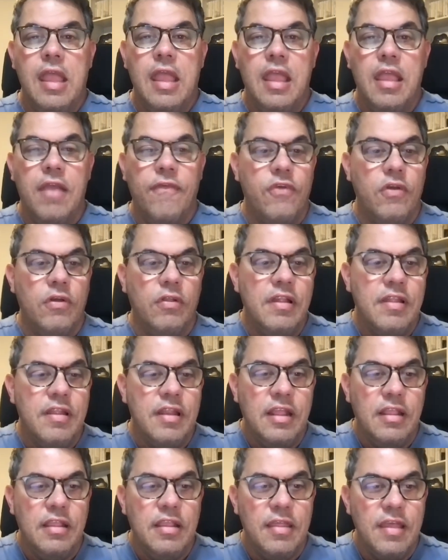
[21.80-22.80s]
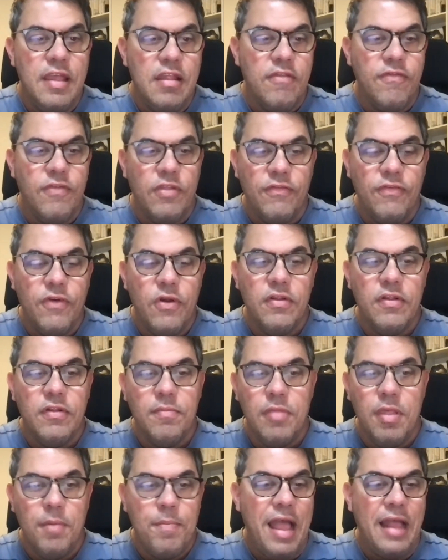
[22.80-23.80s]
If you're listening to this the
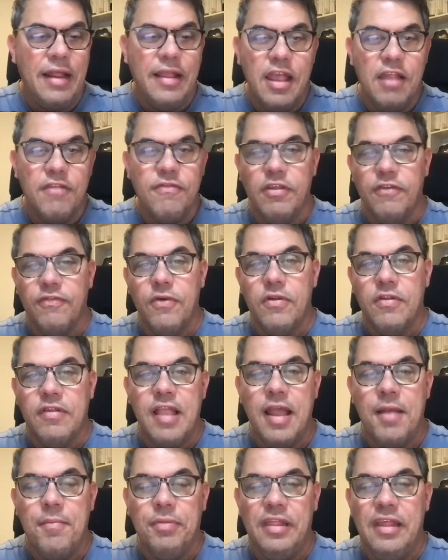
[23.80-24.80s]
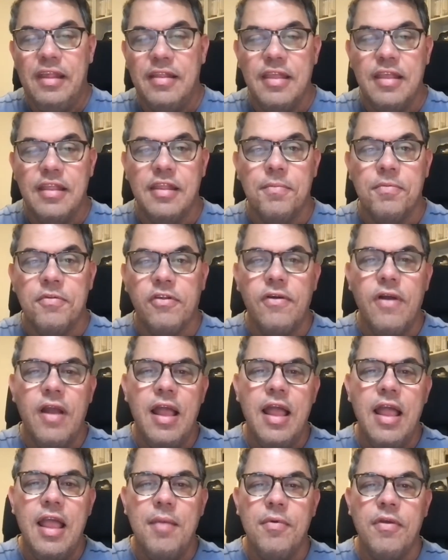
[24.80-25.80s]
podcast for the first time, please hit
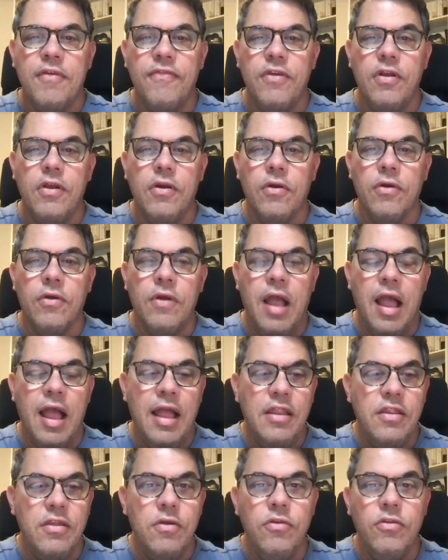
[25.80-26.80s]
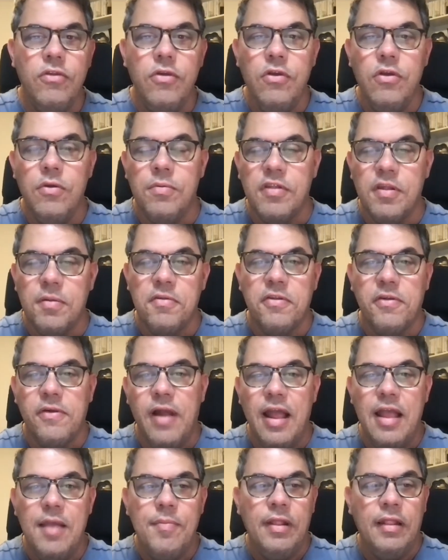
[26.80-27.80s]
subscribe. If you're on YouTube,
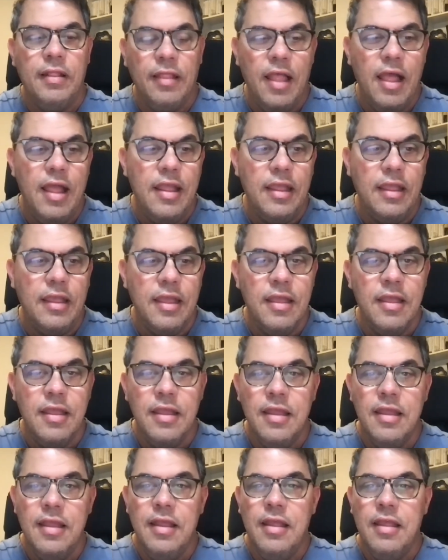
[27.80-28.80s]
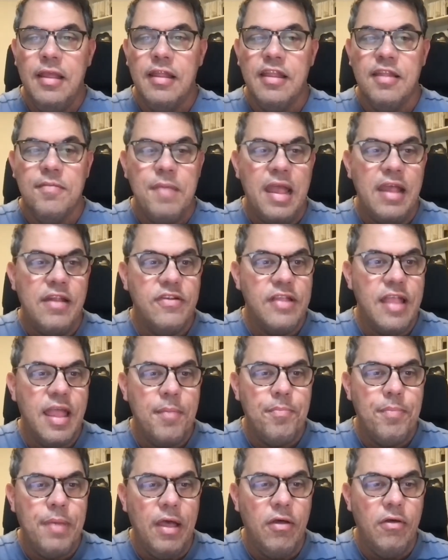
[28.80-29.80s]
subscribe and like. Smash
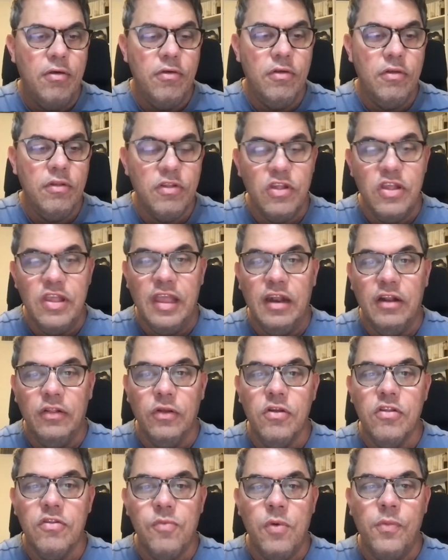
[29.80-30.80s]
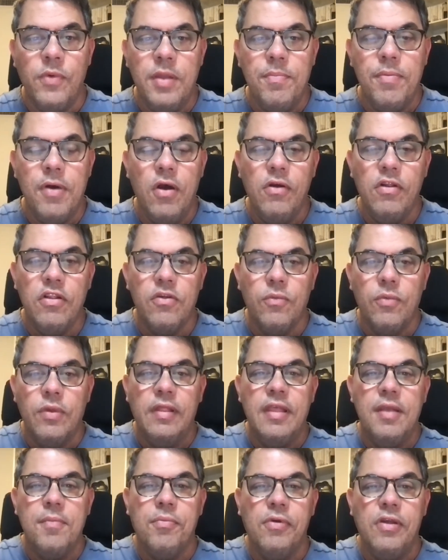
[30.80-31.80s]
that bell so you get alerts when we post.
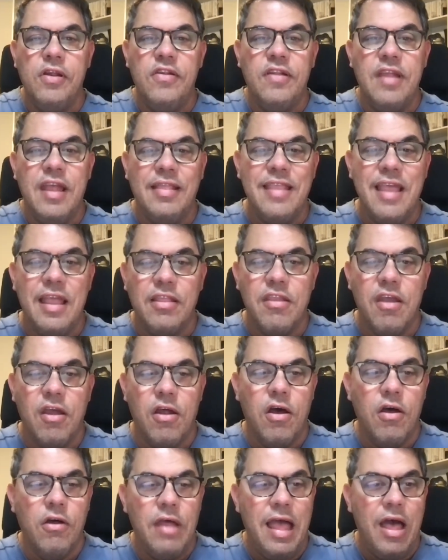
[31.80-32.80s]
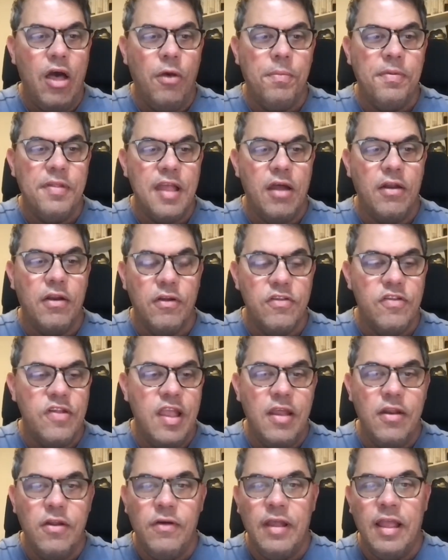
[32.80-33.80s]
Really appreciate that. That all helps out our
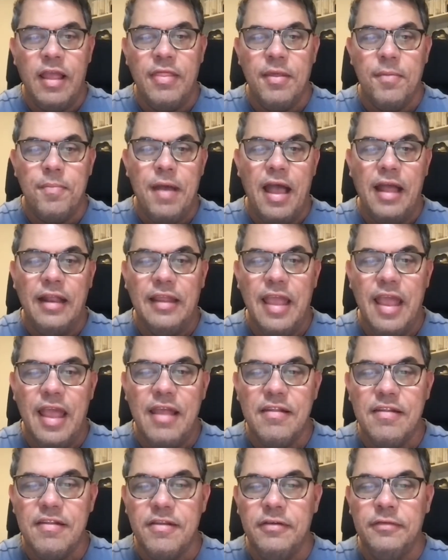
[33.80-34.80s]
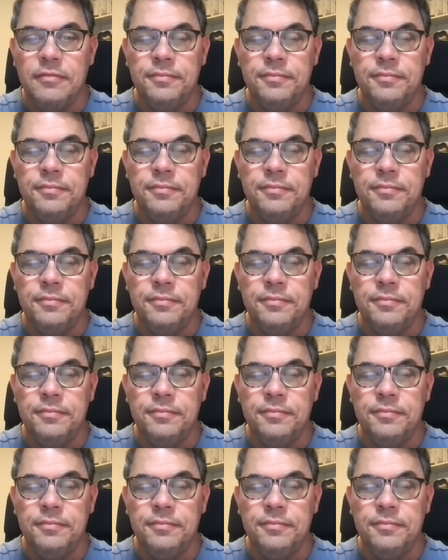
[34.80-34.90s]
channel and the podcast.